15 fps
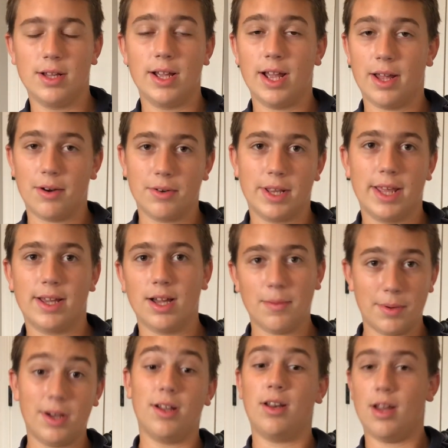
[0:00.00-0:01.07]
and will take up
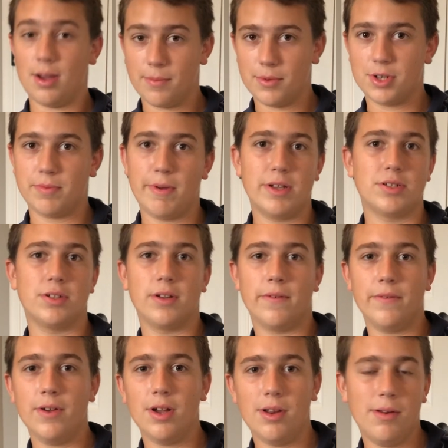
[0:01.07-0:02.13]
a lot more space on your
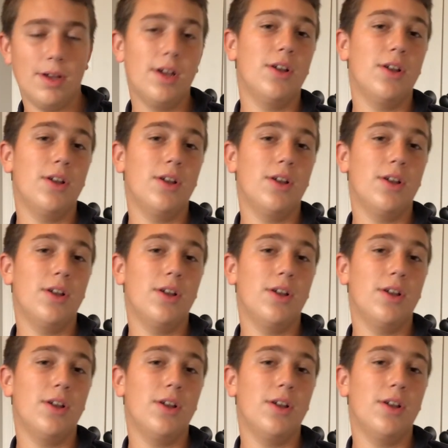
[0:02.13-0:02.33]
phone,